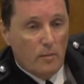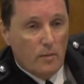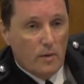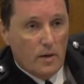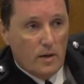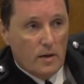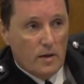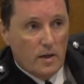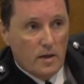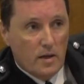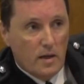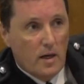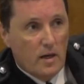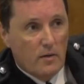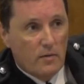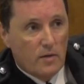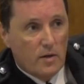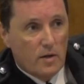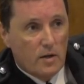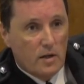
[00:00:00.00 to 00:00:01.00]
It didn't
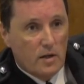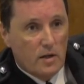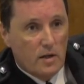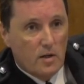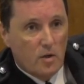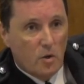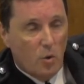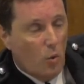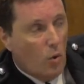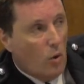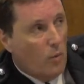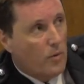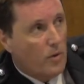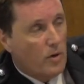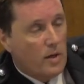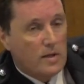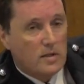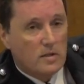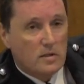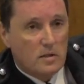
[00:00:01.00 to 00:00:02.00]
have the call
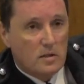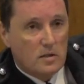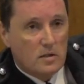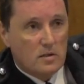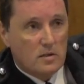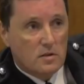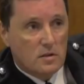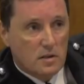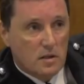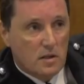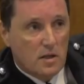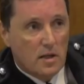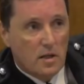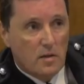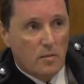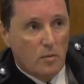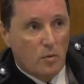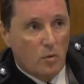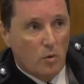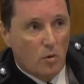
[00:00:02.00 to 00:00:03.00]
operator's
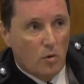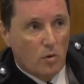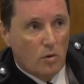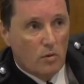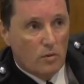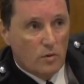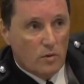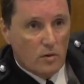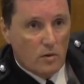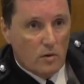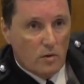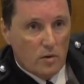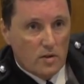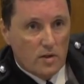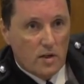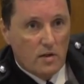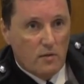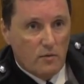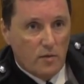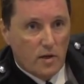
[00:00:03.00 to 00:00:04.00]
name or
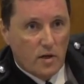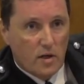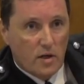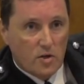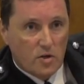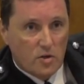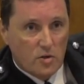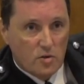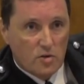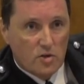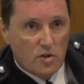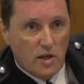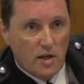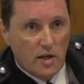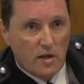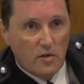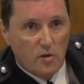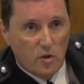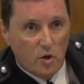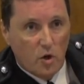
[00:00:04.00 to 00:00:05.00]
identification who had
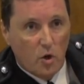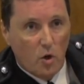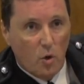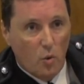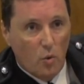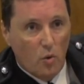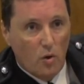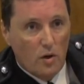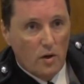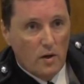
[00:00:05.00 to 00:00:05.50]
taken the call.